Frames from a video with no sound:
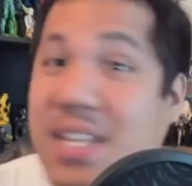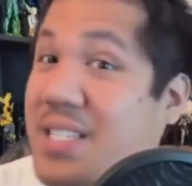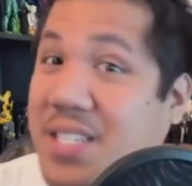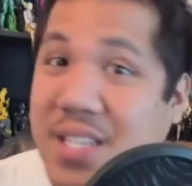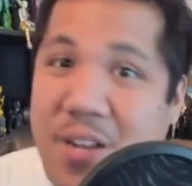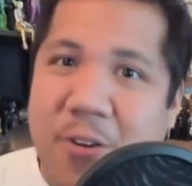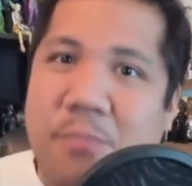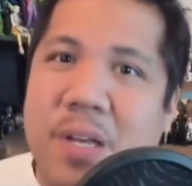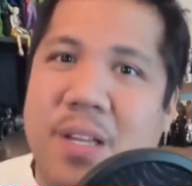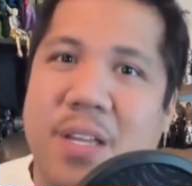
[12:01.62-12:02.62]
That's their
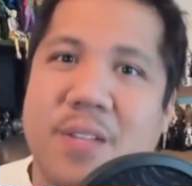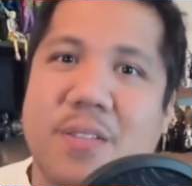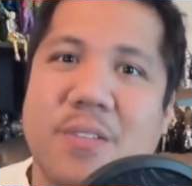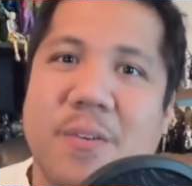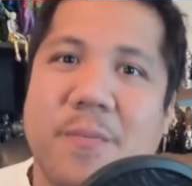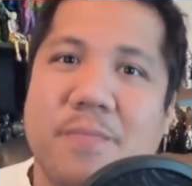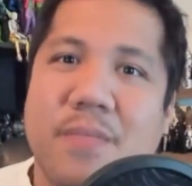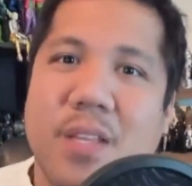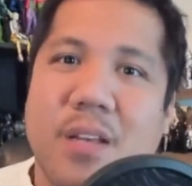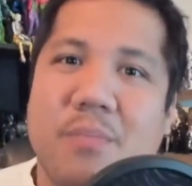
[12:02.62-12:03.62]
opinions.
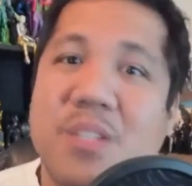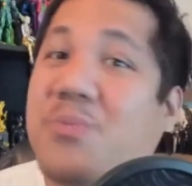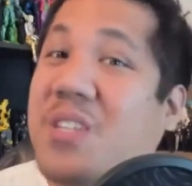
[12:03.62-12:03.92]
But